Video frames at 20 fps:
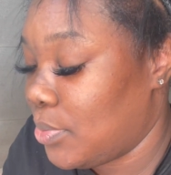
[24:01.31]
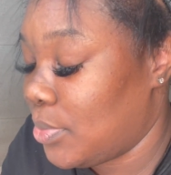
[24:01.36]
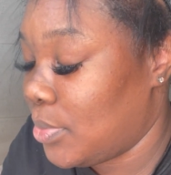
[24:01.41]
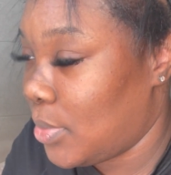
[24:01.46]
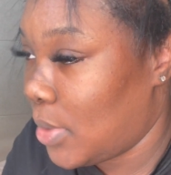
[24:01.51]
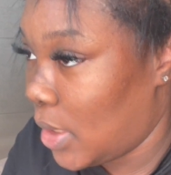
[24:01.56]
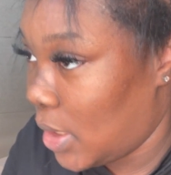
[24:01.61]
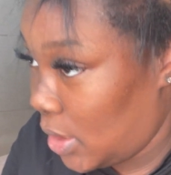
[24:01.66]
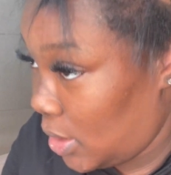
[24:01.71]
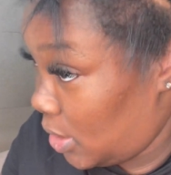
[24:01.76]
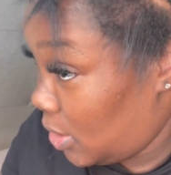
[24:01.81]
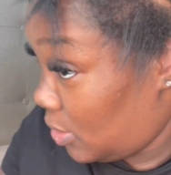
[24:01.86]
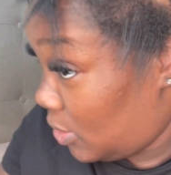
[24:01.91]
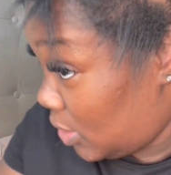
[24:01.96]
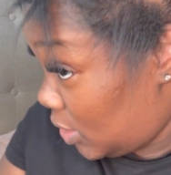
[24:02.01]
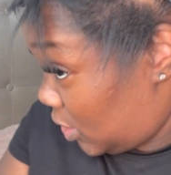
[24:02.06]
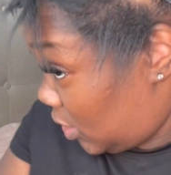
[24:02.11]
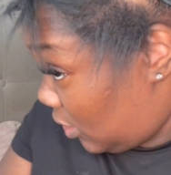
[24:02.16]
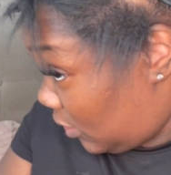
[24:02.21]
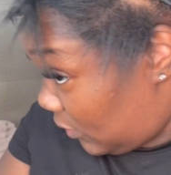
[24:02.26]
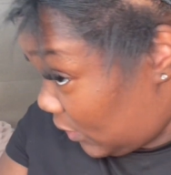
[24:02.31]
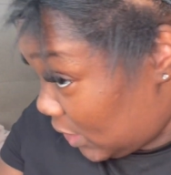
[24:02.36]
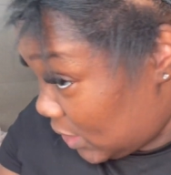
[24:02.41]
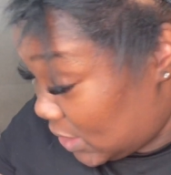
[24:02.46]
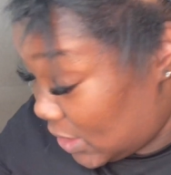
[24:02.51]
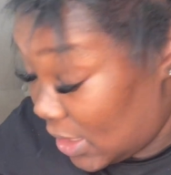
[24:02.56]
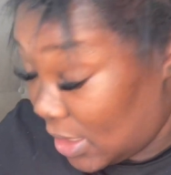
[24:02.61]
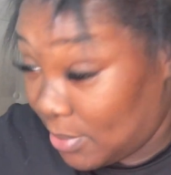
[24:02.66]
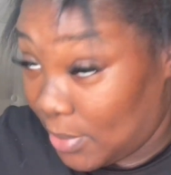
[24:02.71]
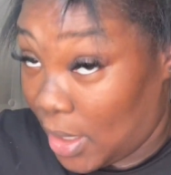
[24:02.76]
But if it's your
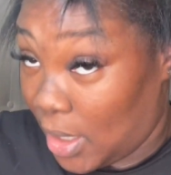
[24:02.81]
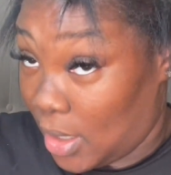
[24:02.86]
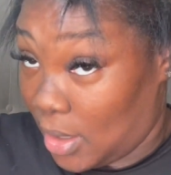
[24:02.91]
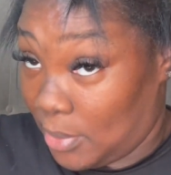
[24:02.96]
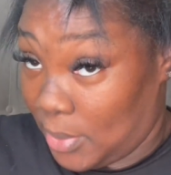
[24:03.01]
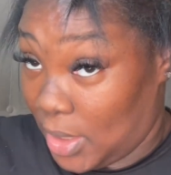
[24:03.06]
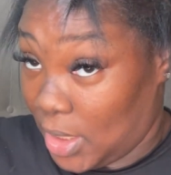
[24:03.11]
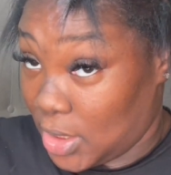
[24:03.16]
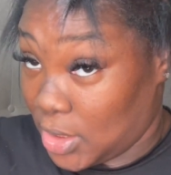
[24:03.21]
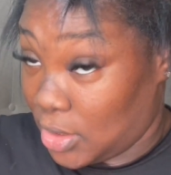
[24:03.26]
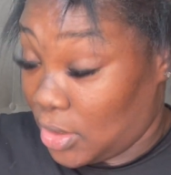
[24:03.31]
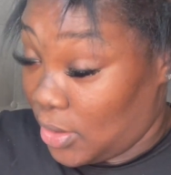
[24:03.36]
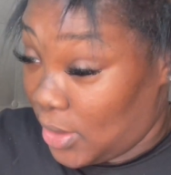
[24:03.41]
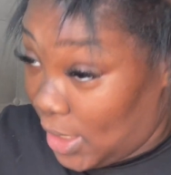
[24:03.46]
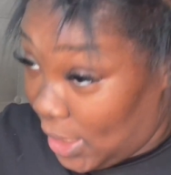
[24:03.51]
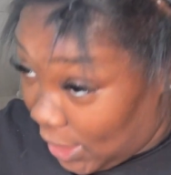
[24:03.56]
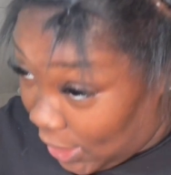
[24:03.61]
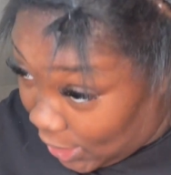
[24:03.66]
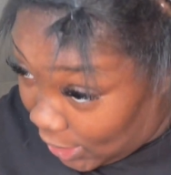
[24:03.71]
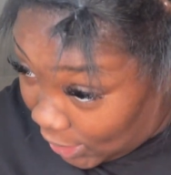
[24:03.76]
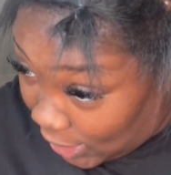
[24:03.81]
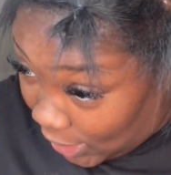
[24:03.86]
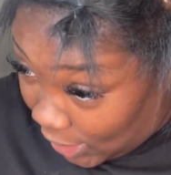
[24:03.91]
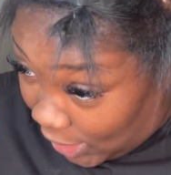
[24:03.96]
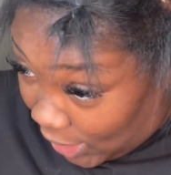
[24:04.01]
first time, by all means, go ahead.